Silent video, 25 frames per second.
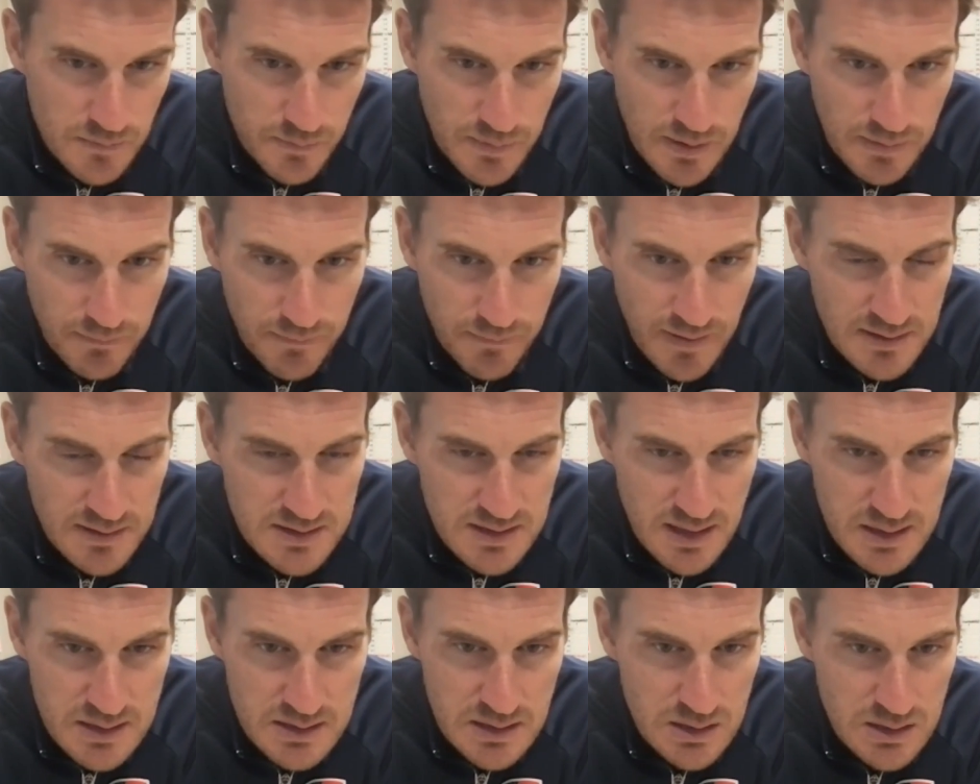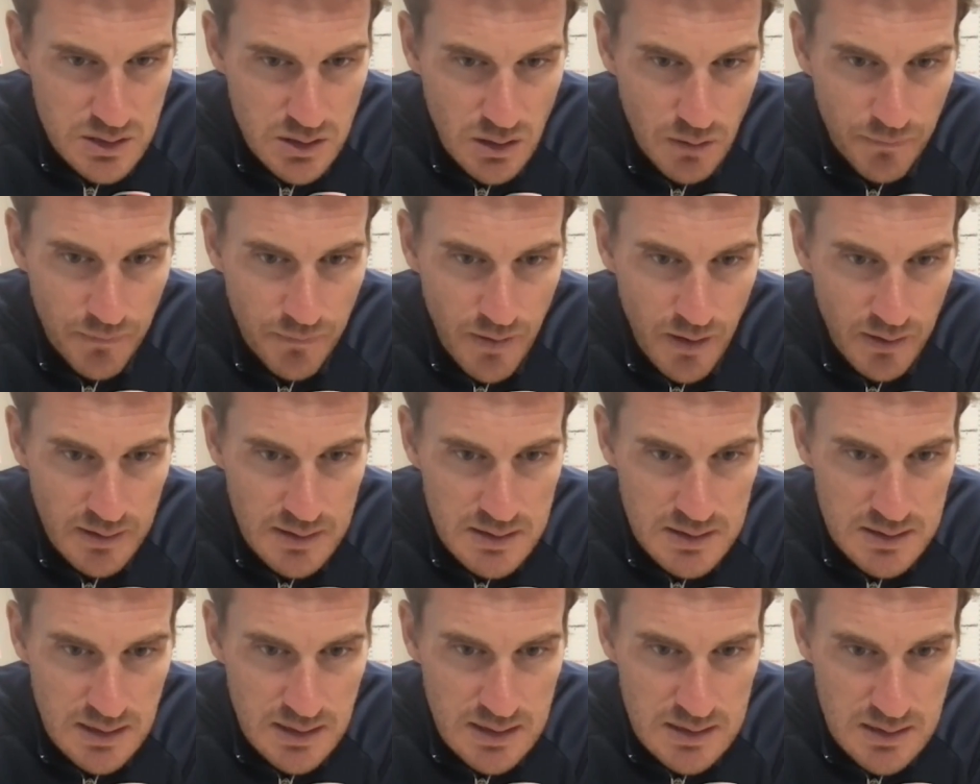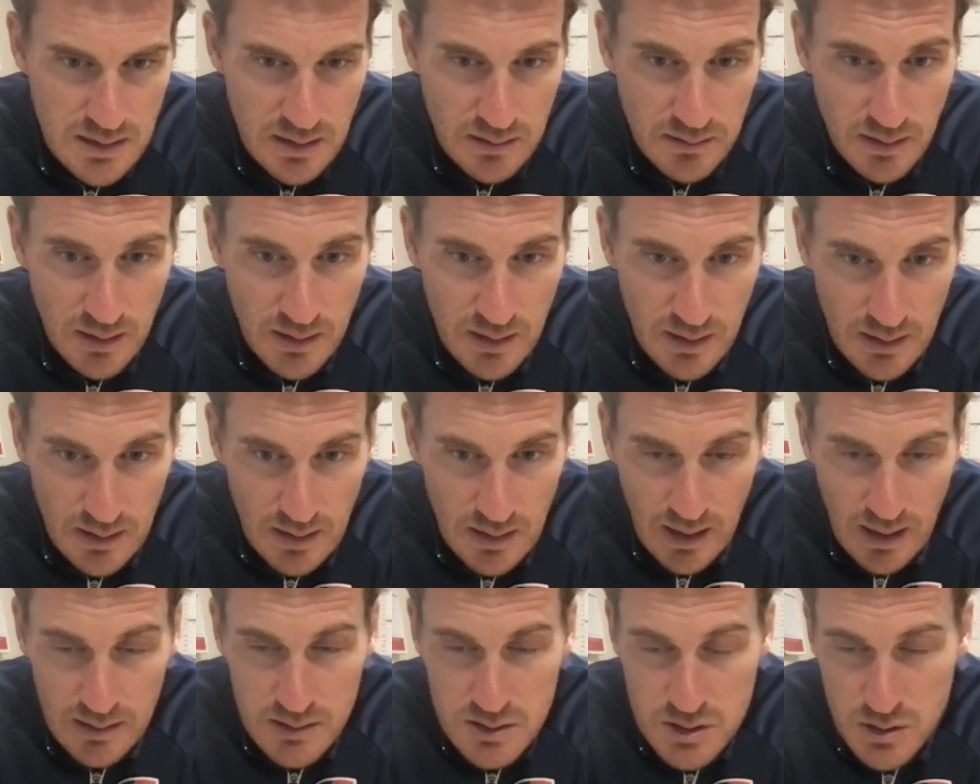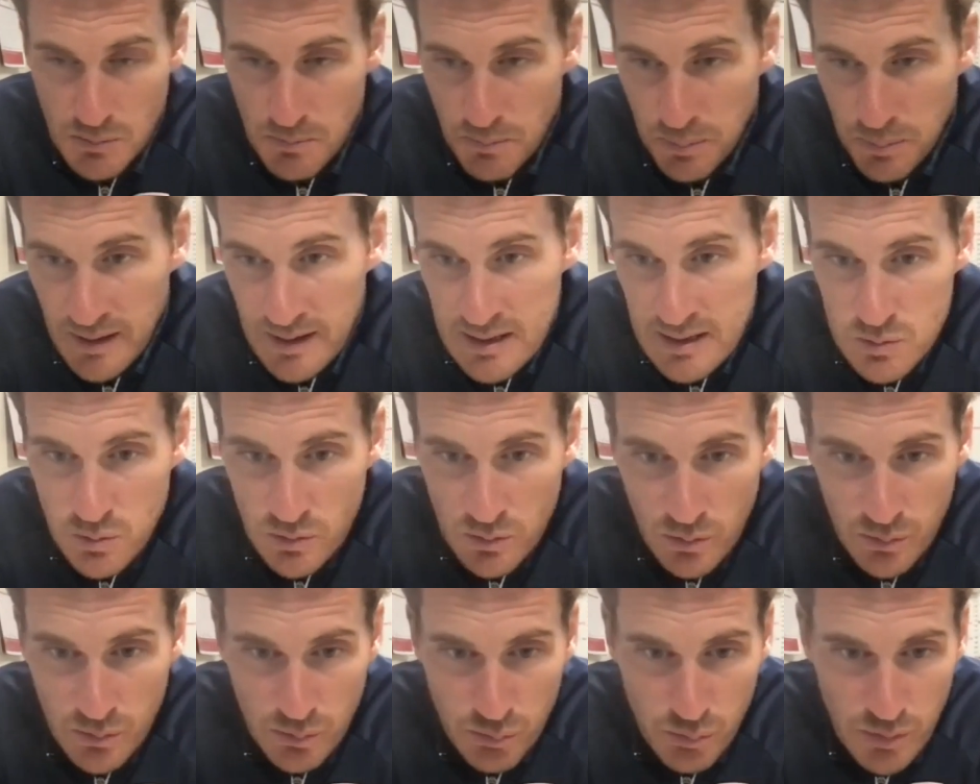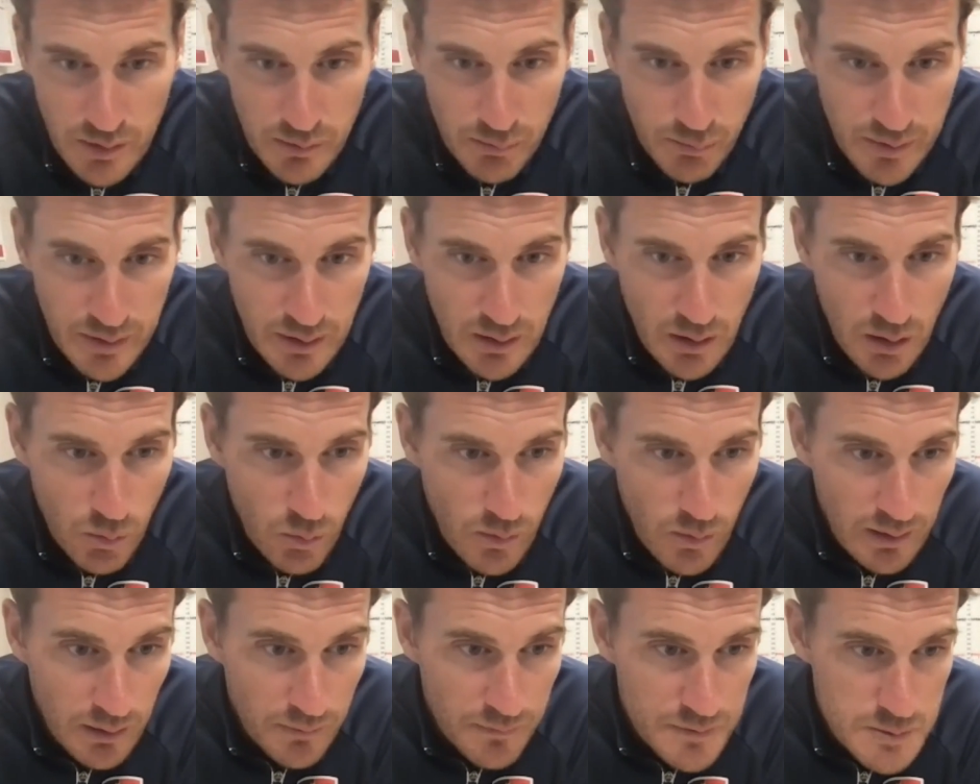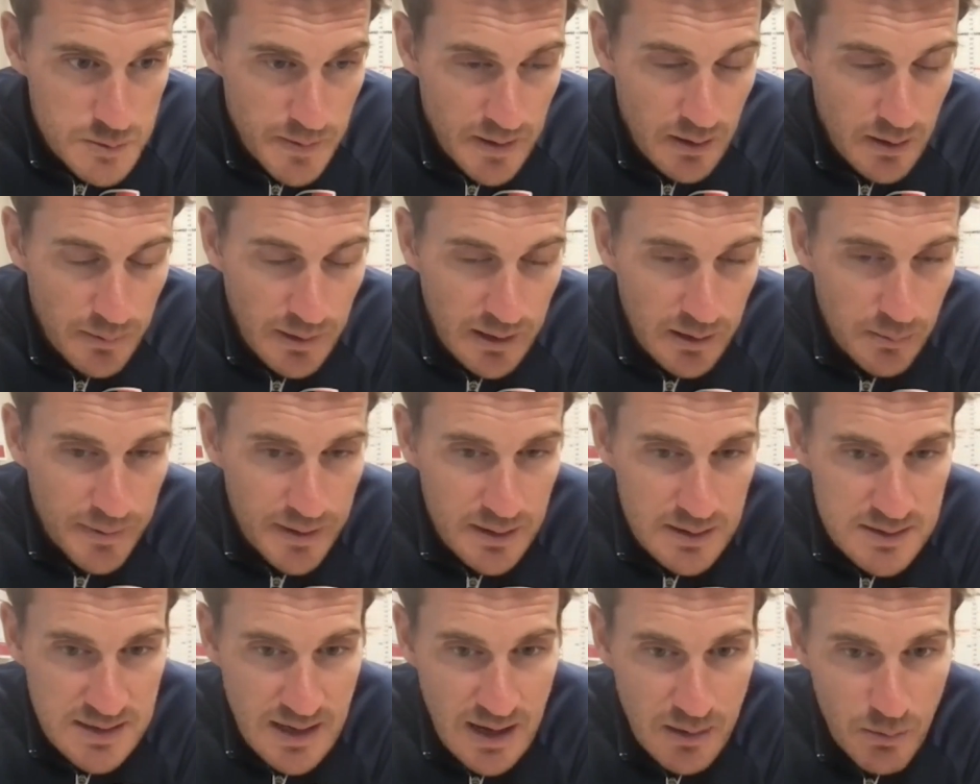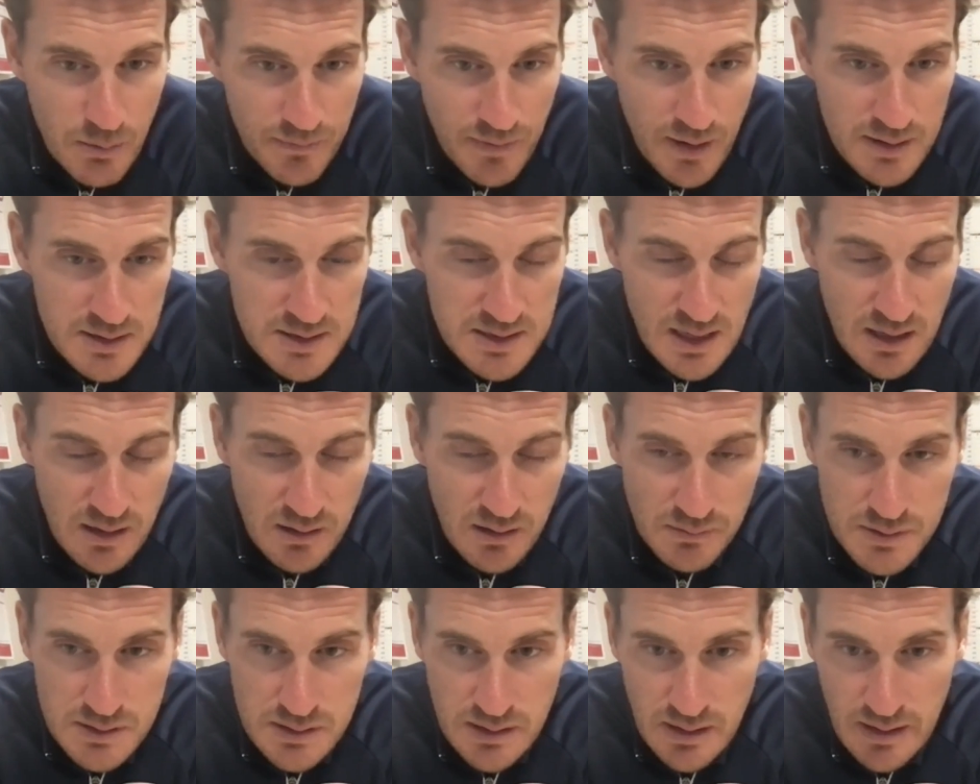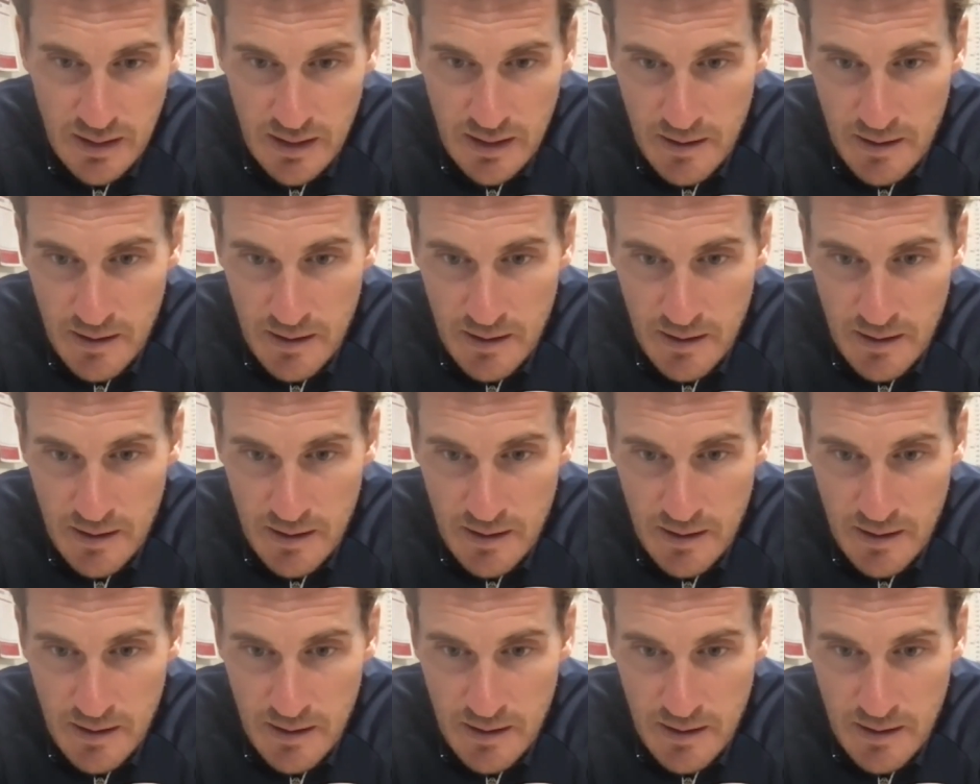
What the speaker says: been fantastic so far this season. And some players we know well have spent a little bit of time with ourselves.